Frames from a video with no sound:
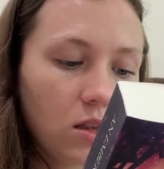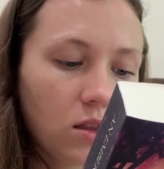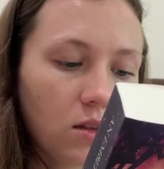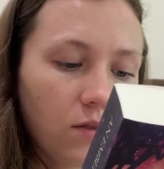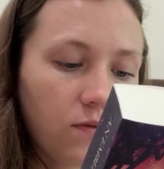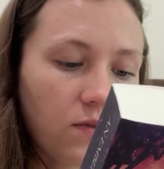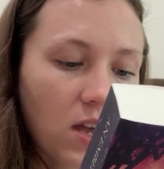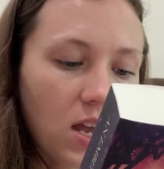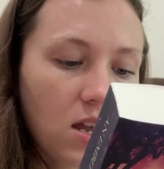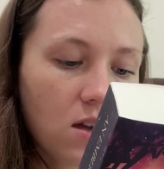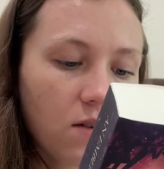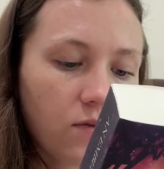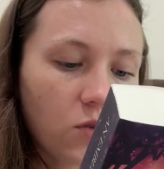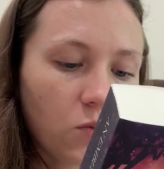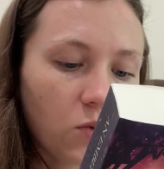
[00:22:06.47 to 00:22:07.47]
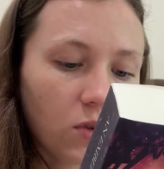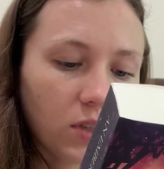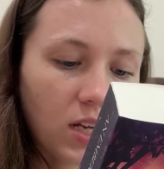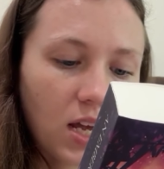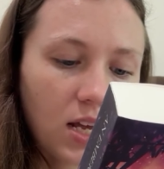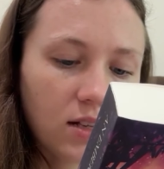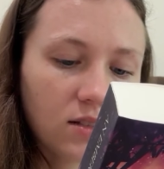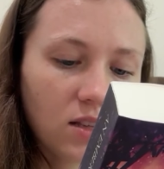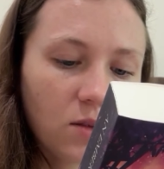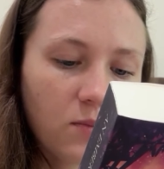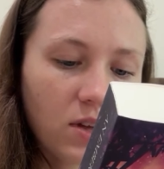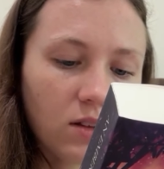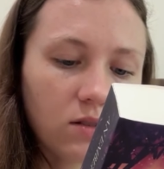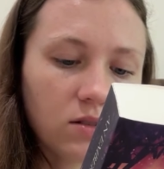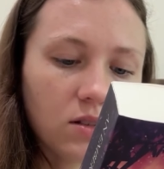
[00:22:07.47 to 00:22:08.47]
The fate of the world hangs in the
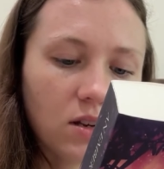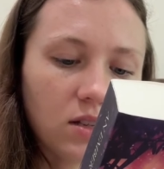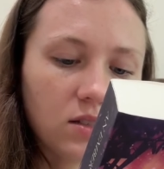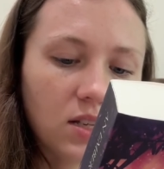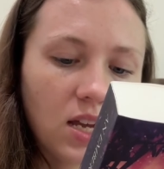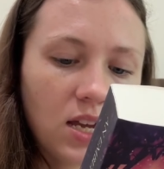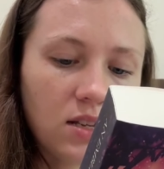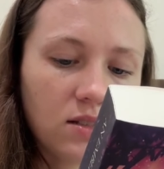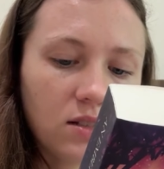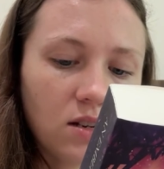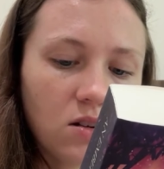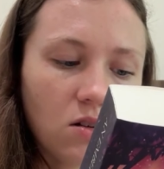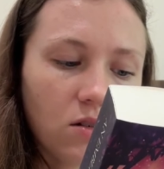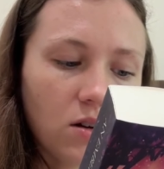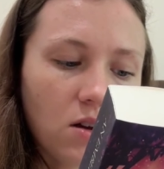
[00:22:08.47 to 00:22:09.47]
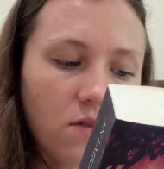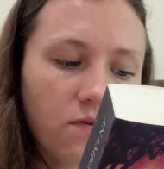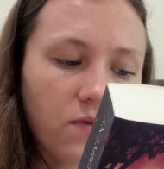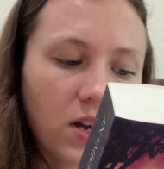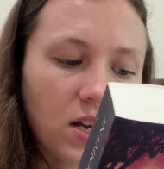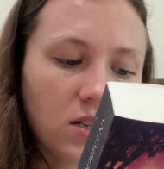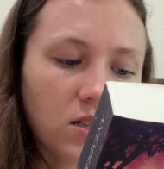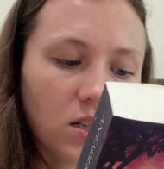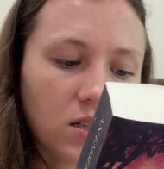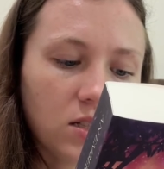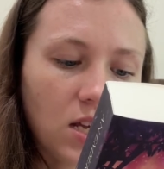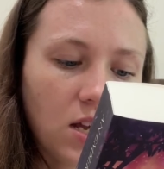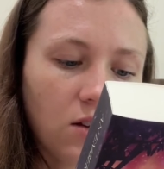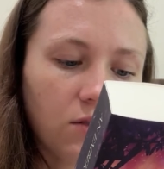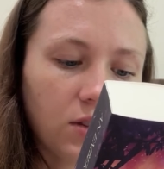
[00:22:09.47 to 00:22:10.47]
balance as Kaysen and Arya fight to
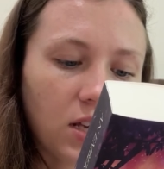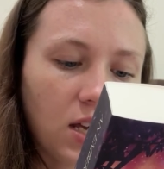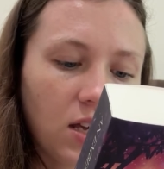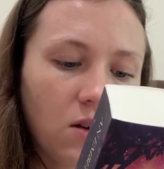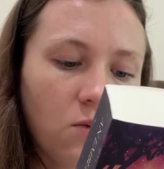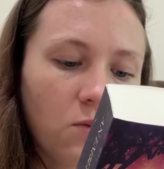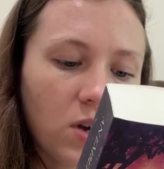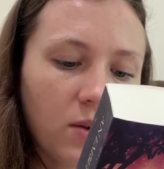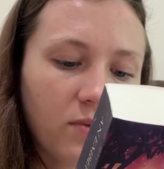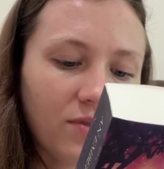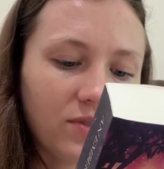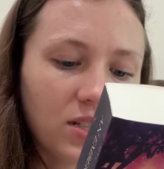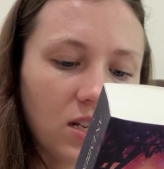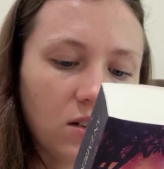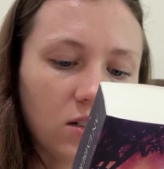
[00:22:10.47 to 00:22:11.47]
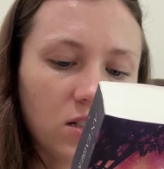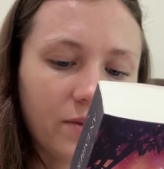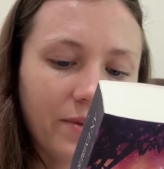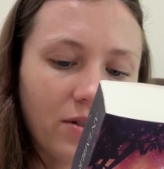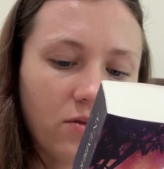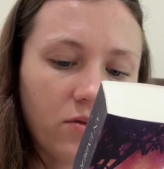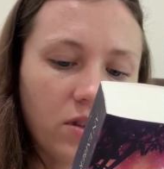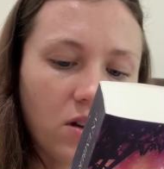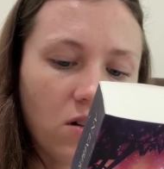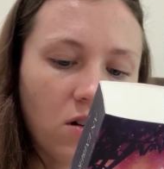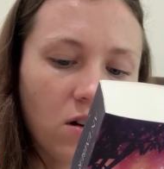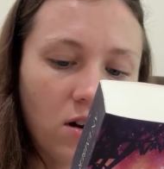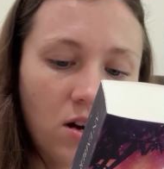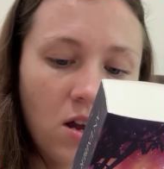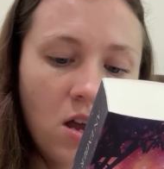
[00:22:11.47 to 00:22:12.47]
untangle the hidden web of secrets about who they
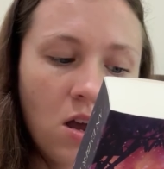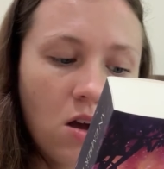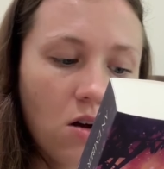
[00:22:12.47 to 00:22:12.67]
are.